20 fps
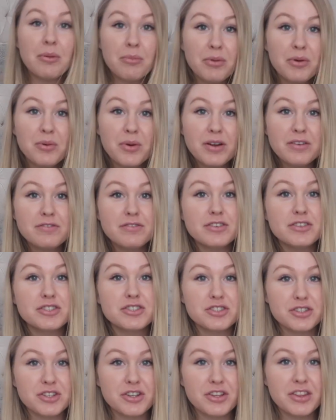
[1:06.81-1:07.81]
Number one for
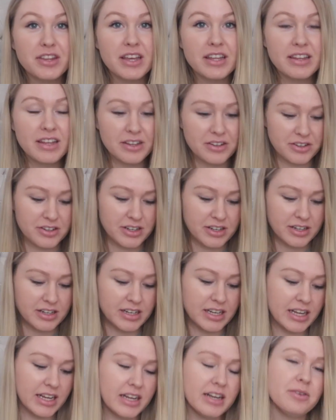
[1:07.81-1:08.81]
sure thing that you're going to
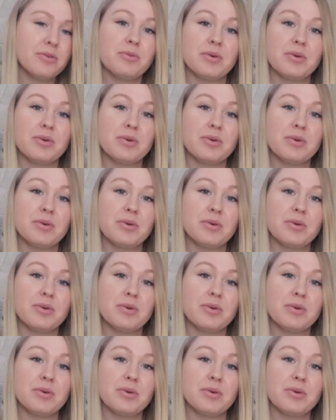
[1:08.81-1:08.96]
need,